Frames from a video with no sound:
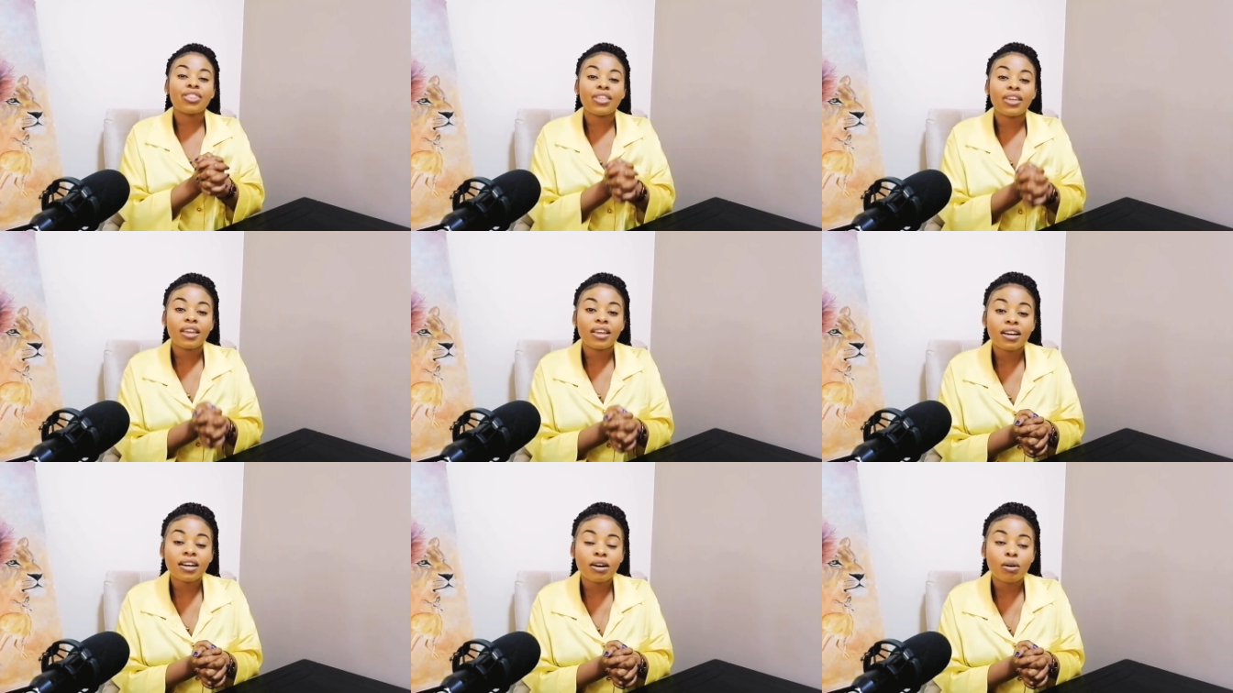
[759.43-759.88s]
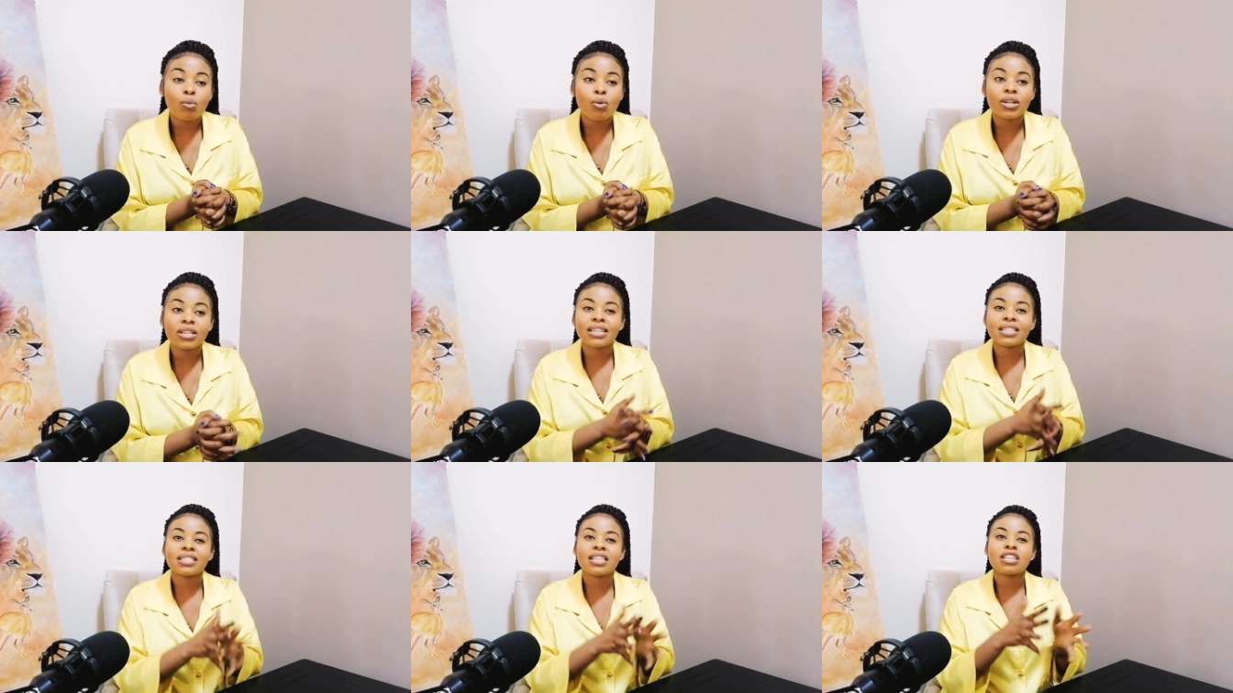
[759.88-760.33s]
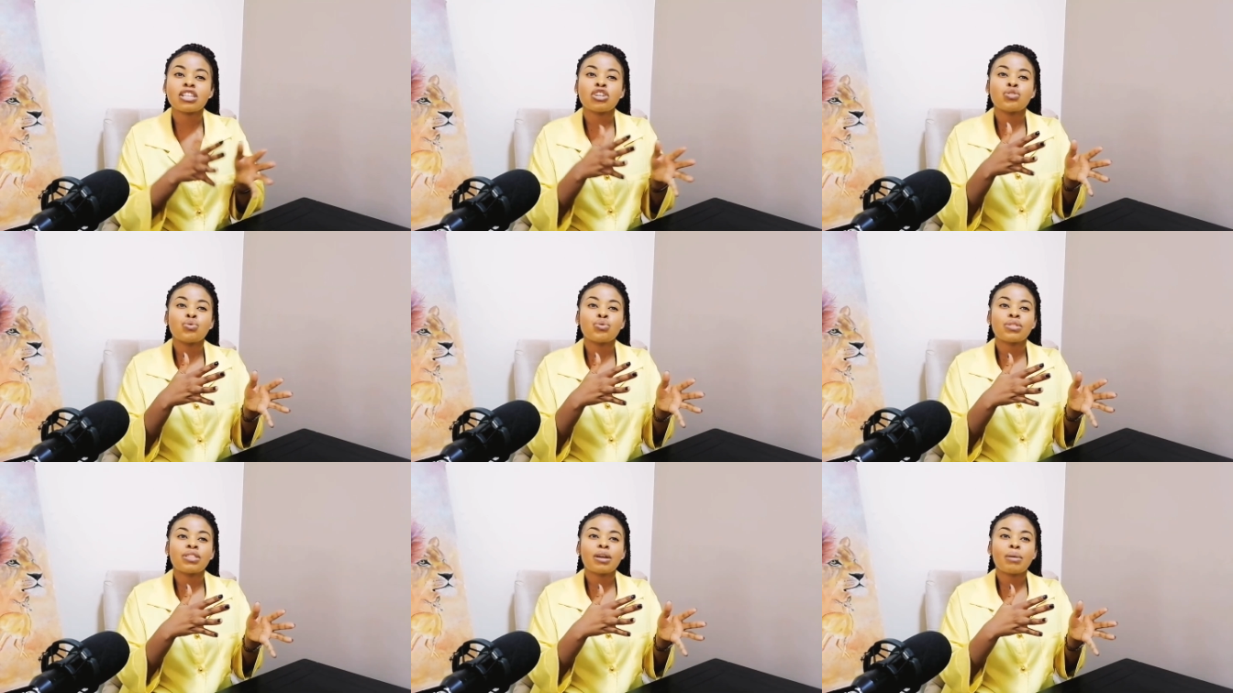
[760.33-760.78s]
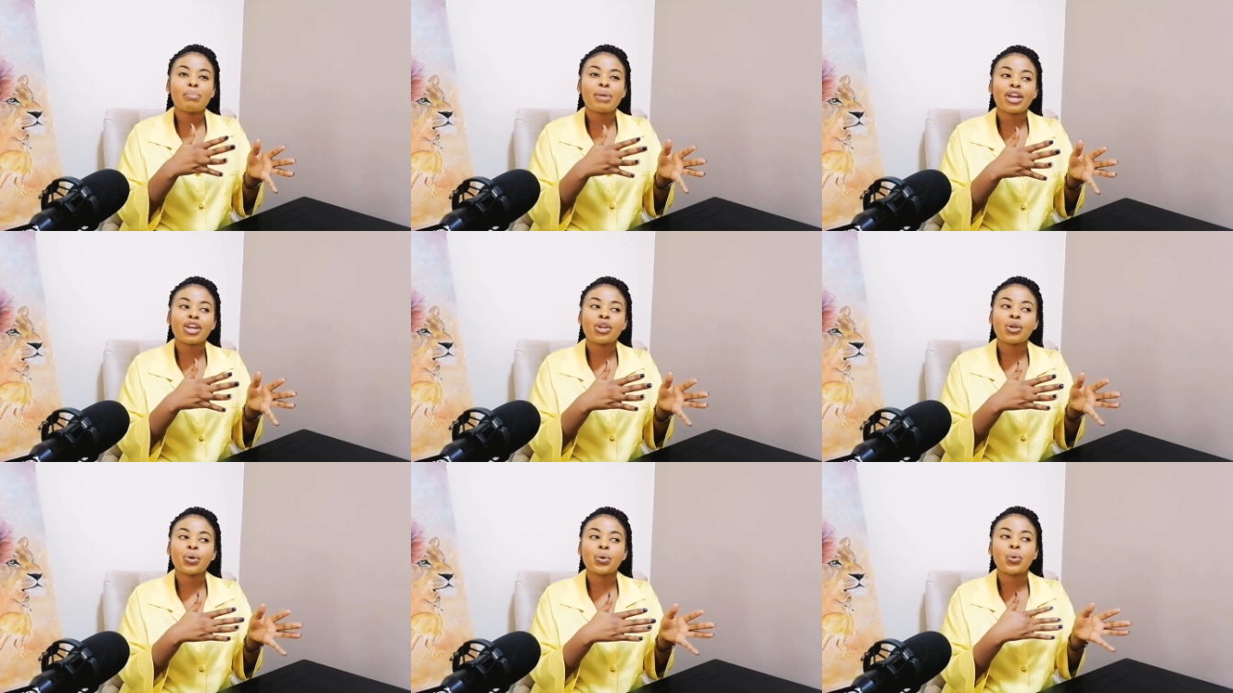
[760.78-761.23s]
think what exactly do they
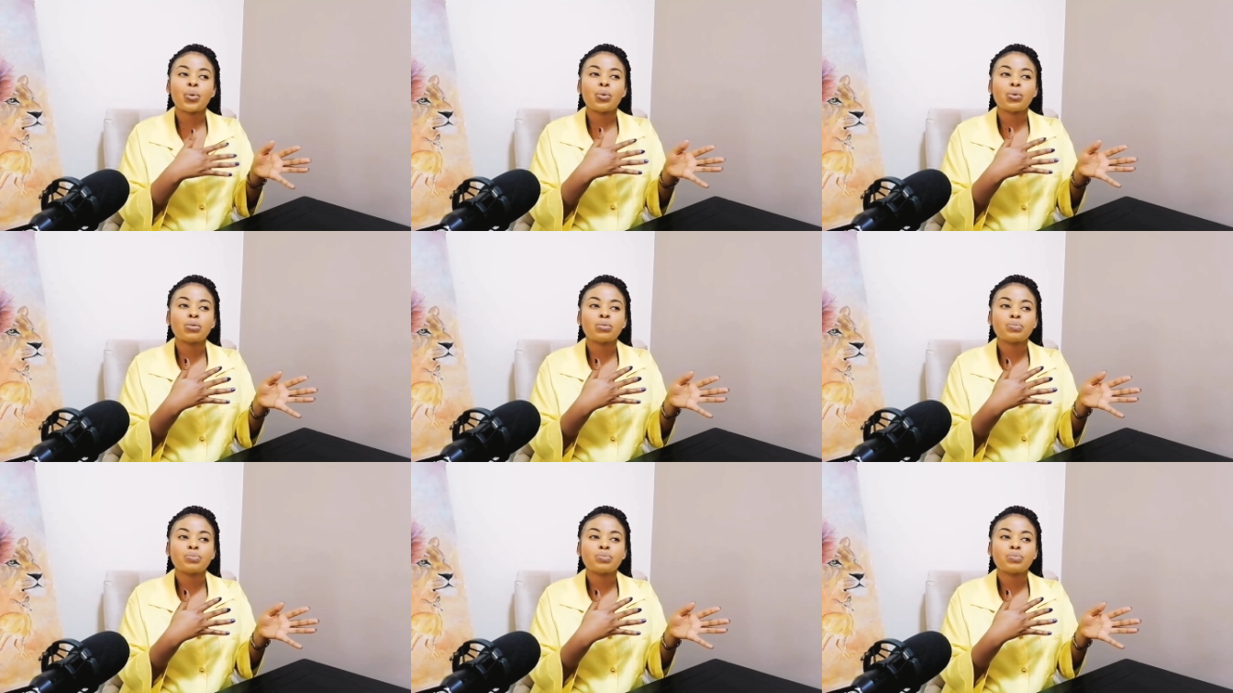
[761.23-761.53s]
make you